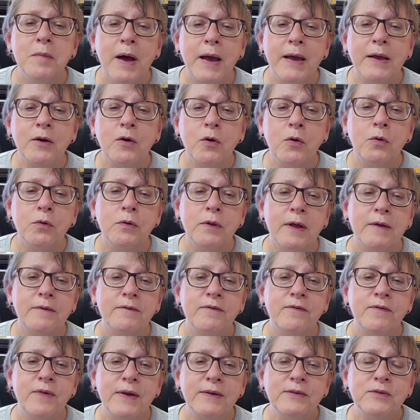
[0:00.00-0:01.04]
My goal
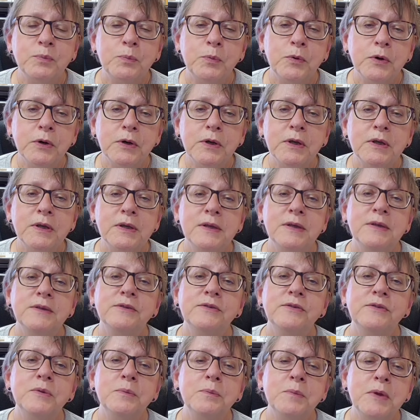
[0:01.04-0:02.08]
on Facebook
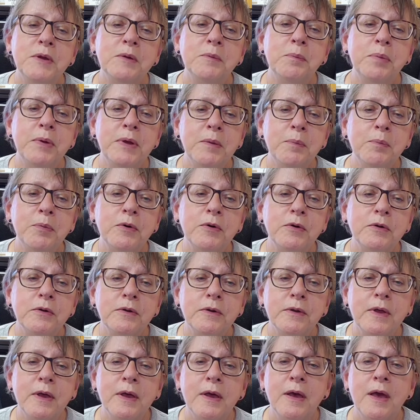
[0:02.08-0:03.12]
is to meet
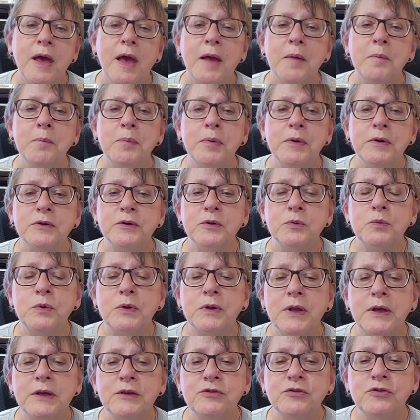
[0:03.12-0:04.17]
people and build a
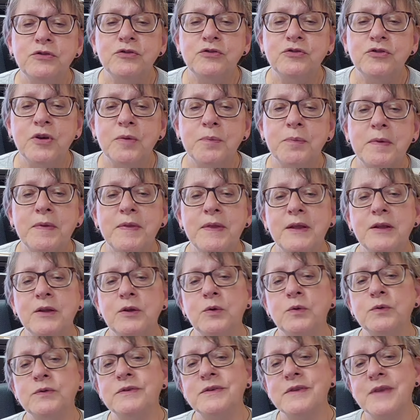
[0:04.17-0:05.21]
relationship, and then
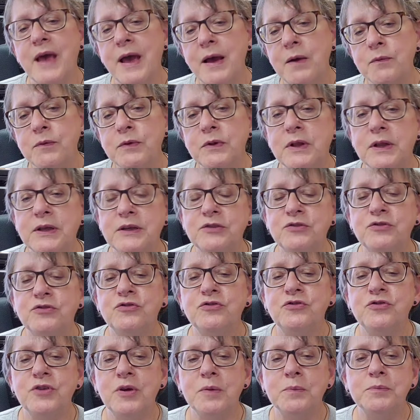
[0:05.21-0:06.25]
use that
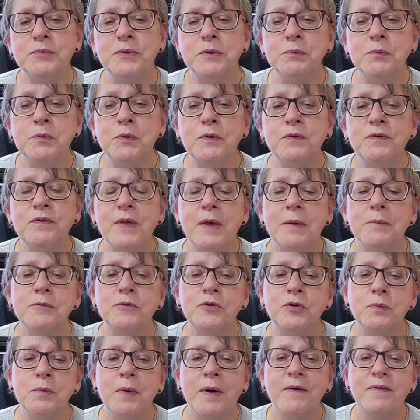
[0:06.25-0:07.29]
relationship to move them
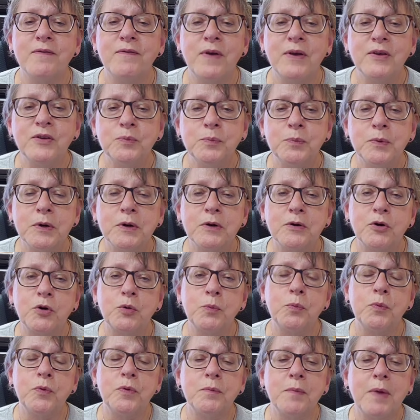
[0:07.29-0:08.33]
to my Facebook
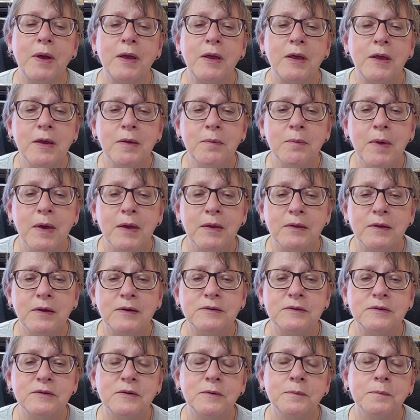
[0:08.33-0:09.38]
group or my email
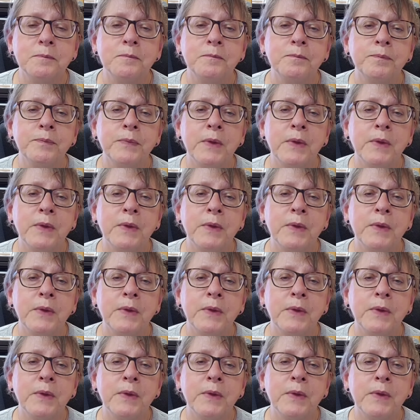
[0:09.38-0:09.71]
list.